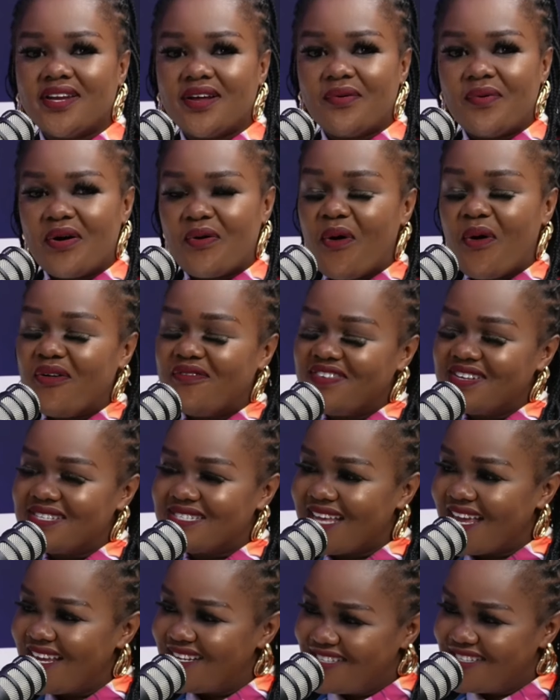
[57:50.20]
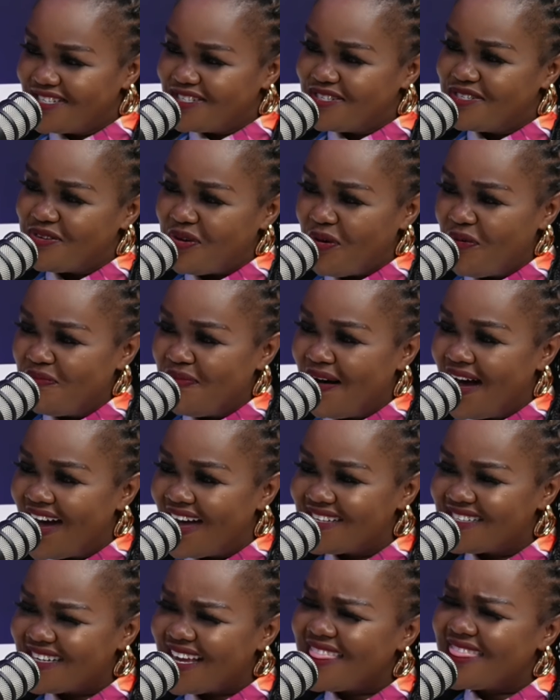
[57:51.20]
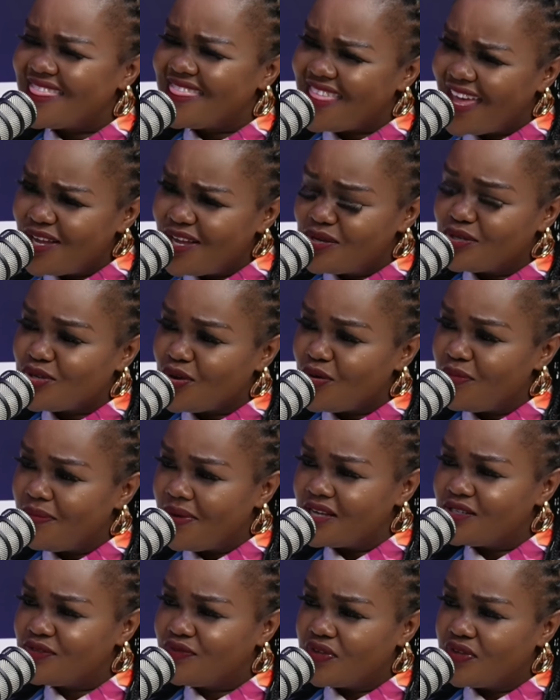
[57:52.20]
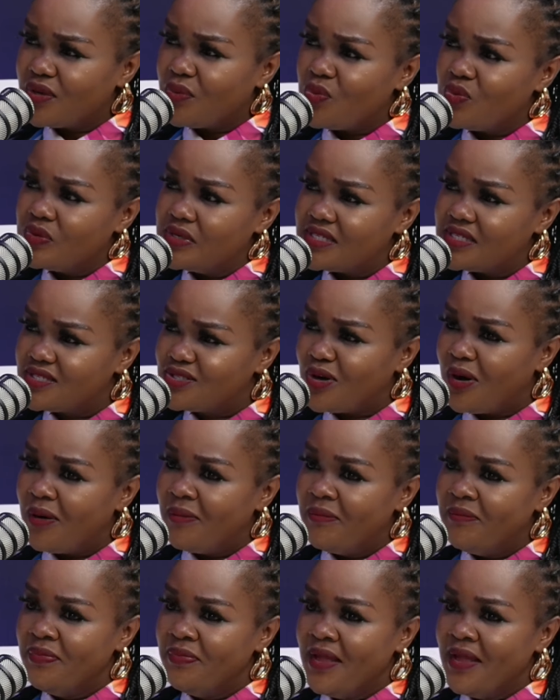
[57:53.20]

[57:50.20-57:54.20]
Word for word: our conversation so much. And thank you so much for the wisdom.